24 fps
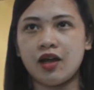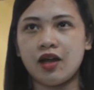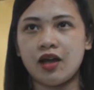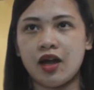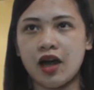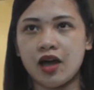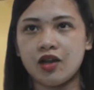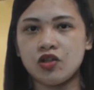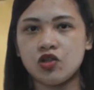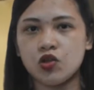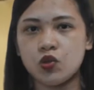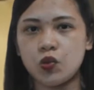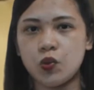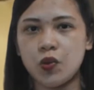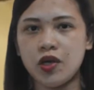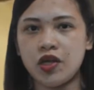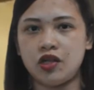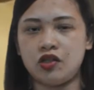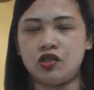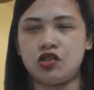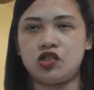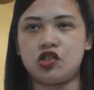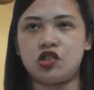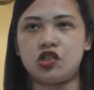A
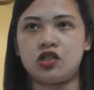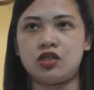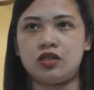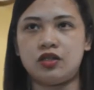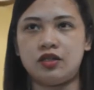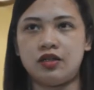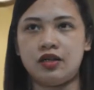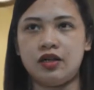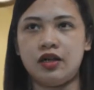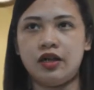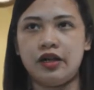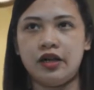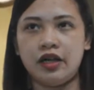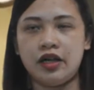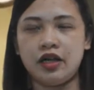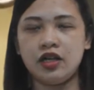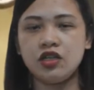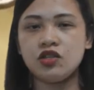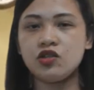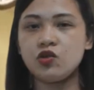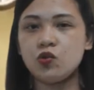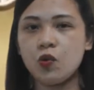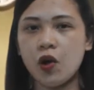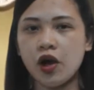switch
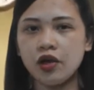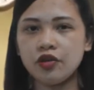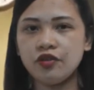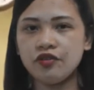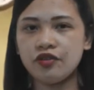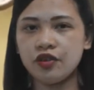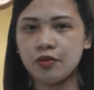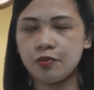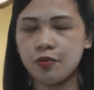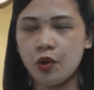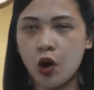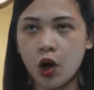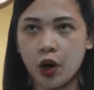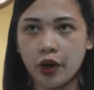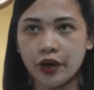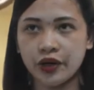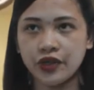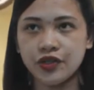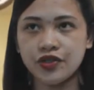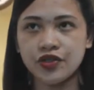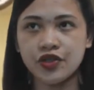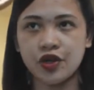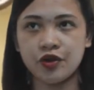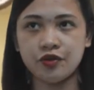is one of the
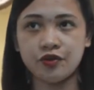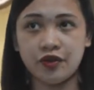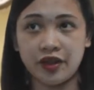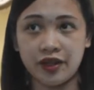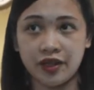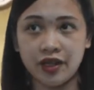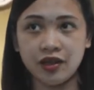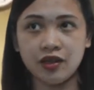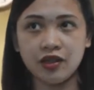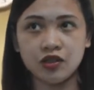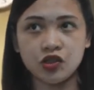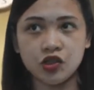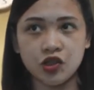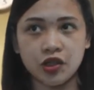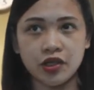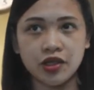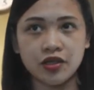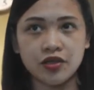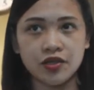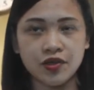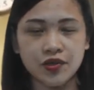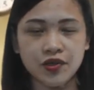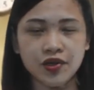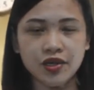parts of an
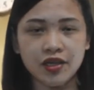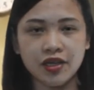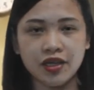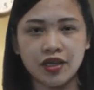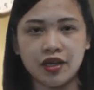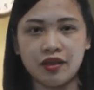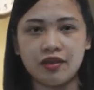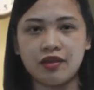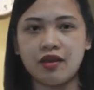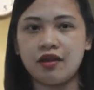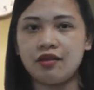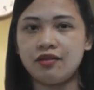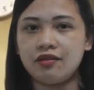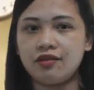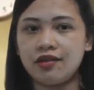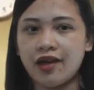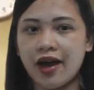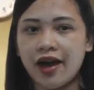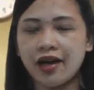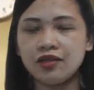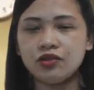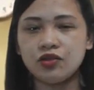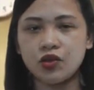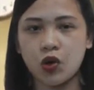electronic circuit
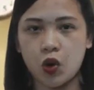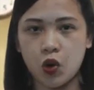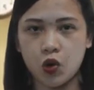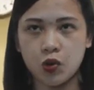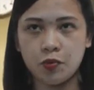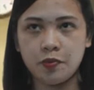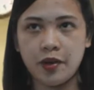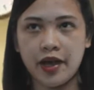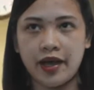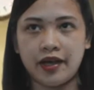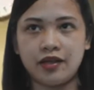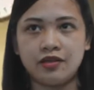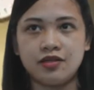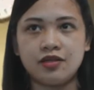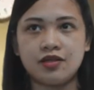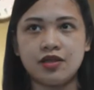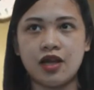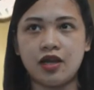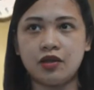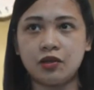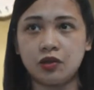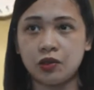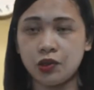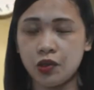that opens
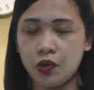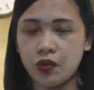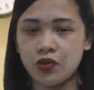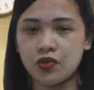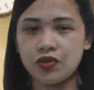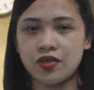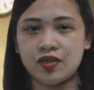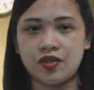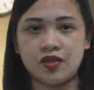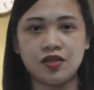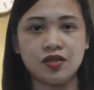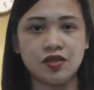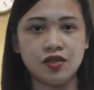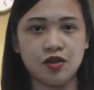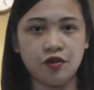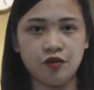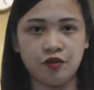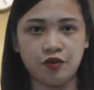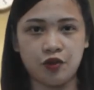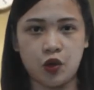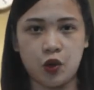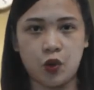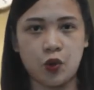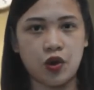and closes the
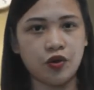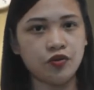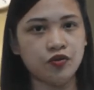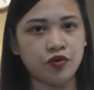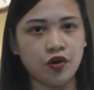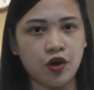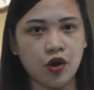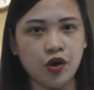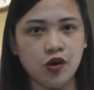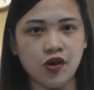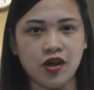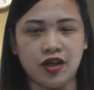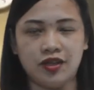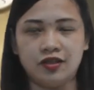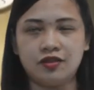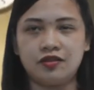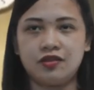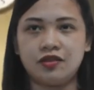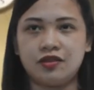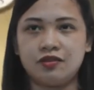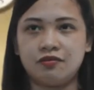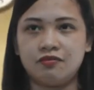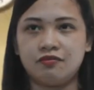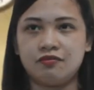flow of current.
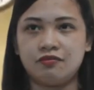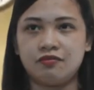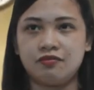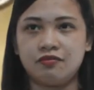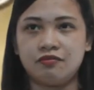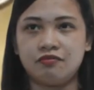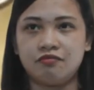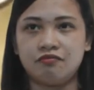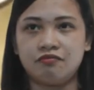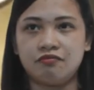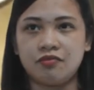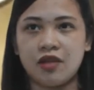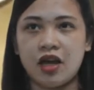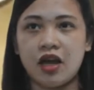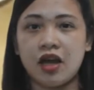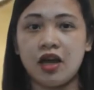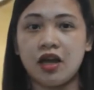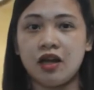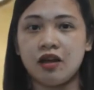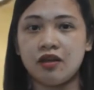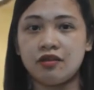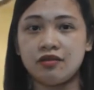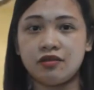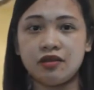
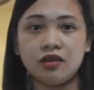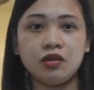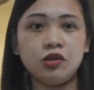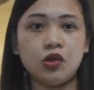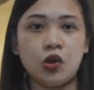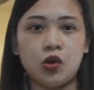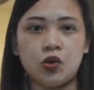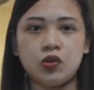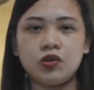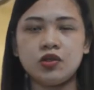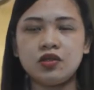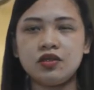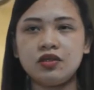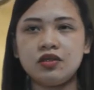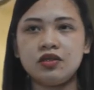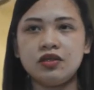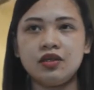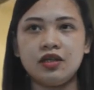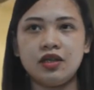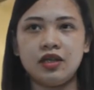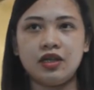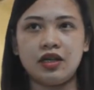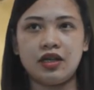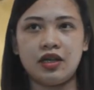The load
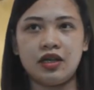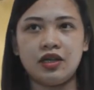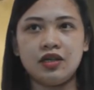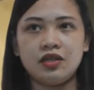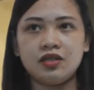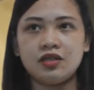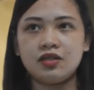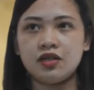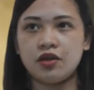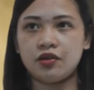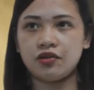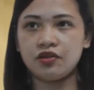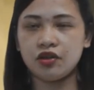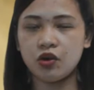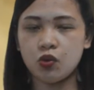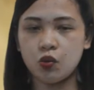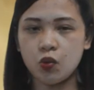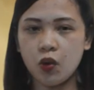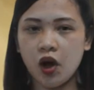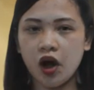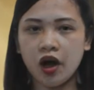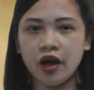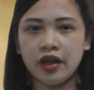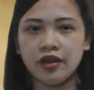is the
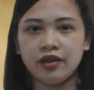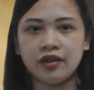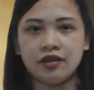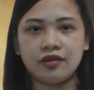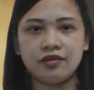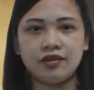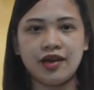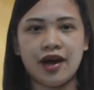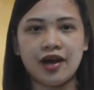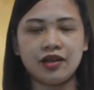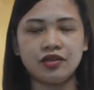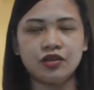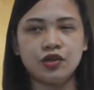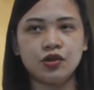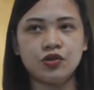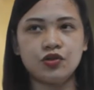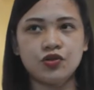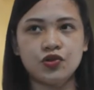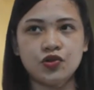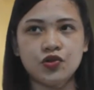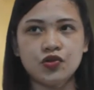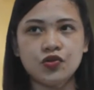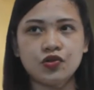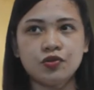one that
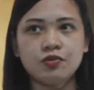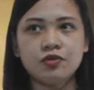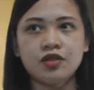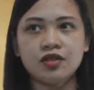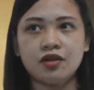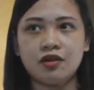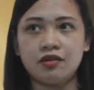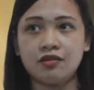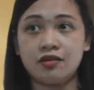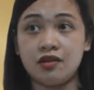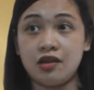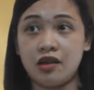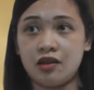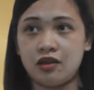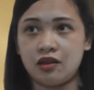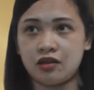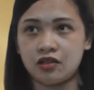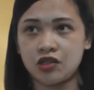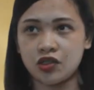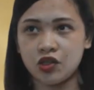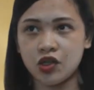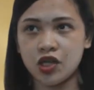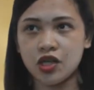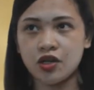consumes the
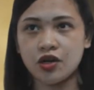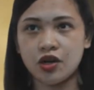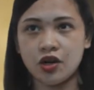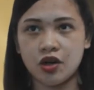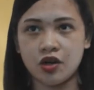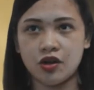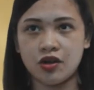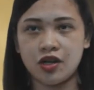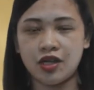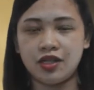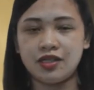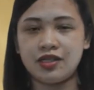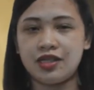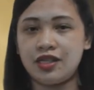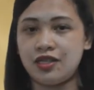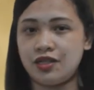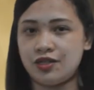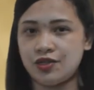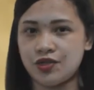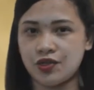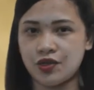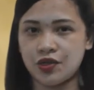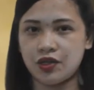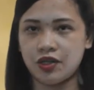electric current in
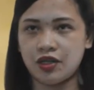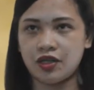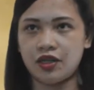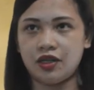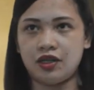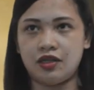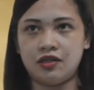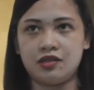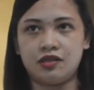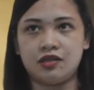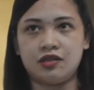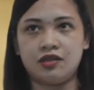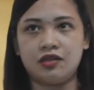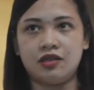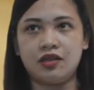a circuit.